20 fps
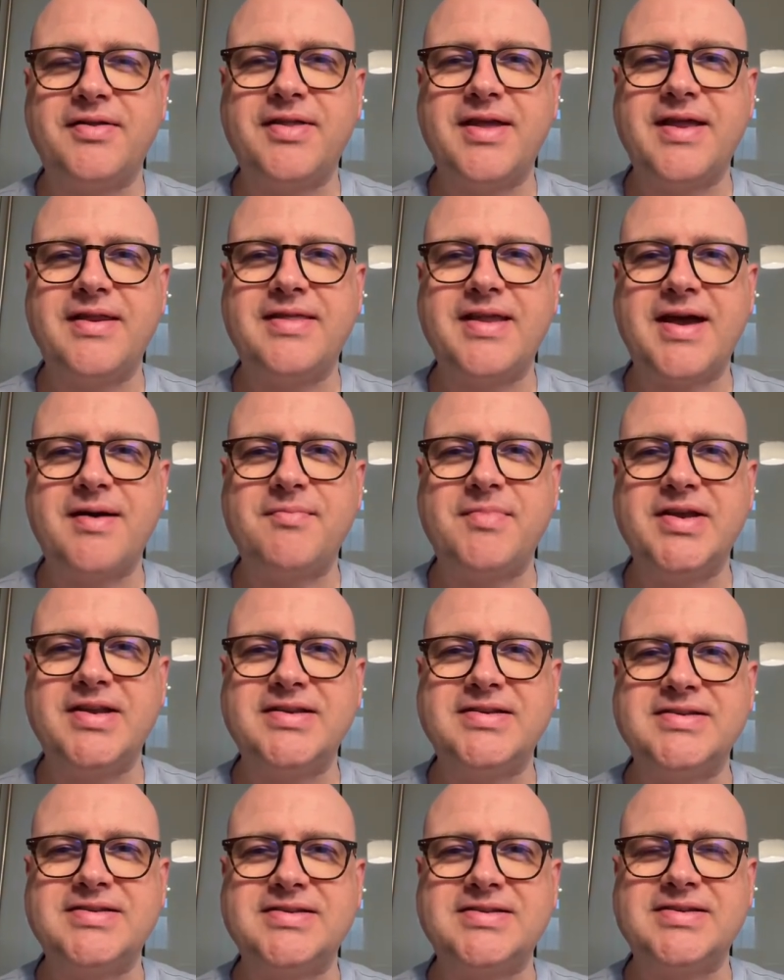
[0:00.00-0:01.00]
then that
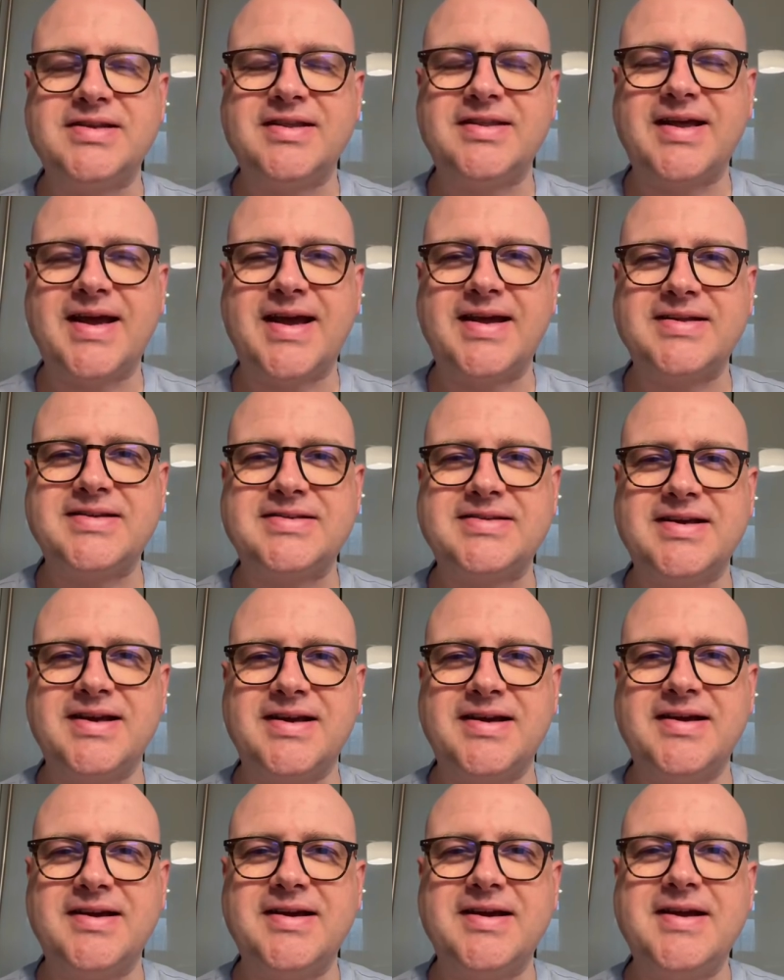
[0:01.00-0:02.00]
means
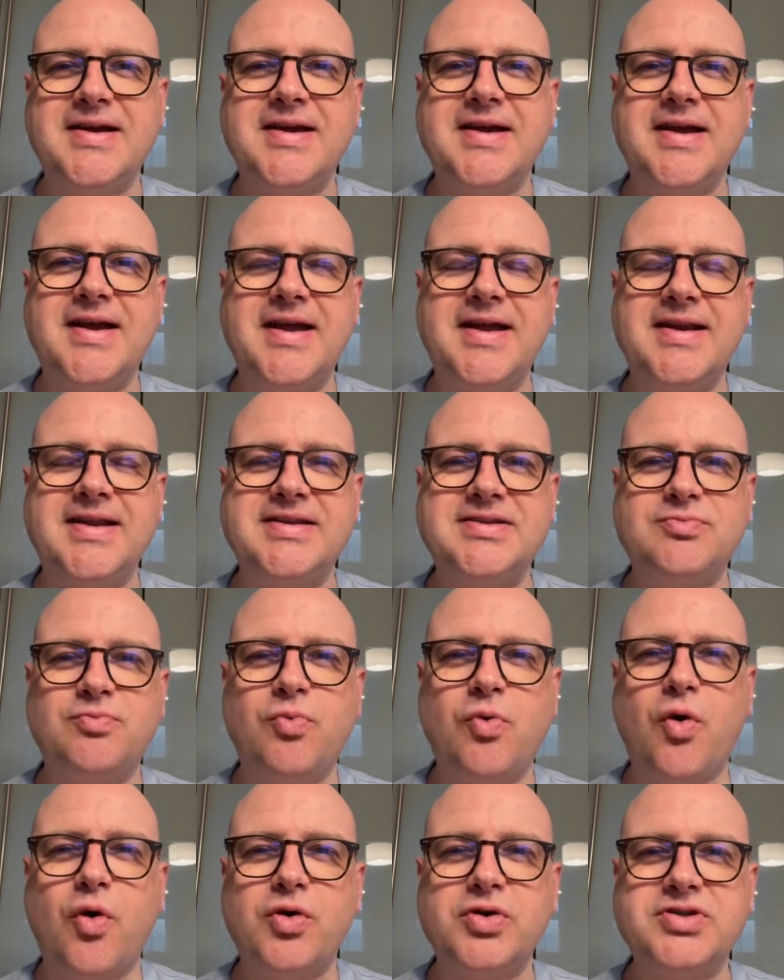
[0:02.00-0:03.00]
that it is
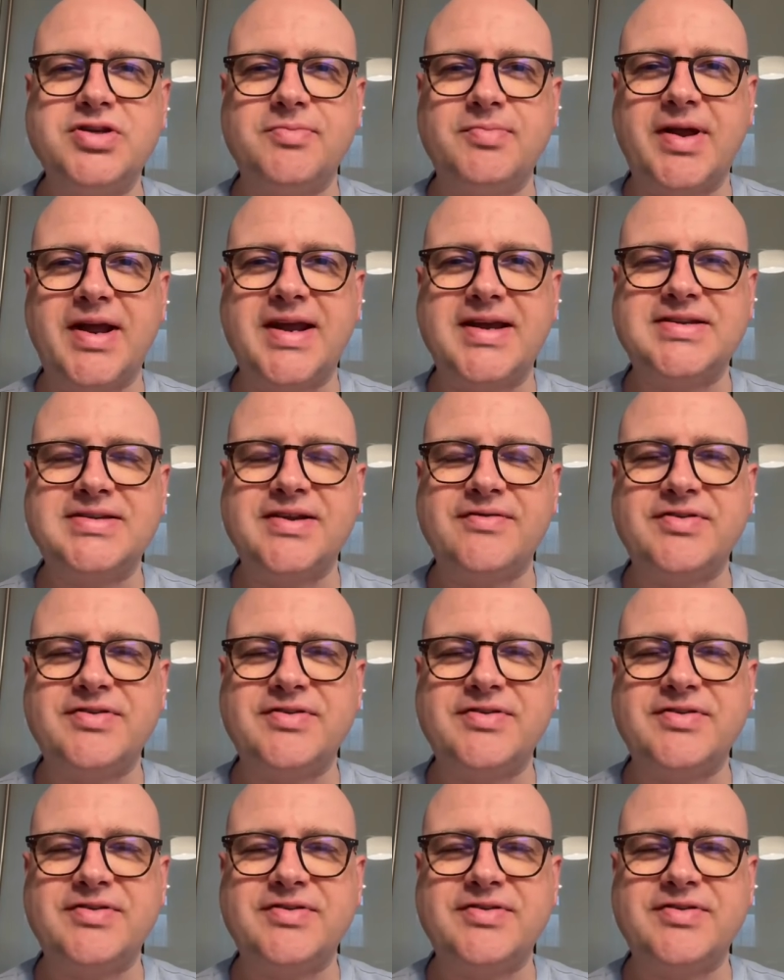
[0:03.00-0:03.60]
water based.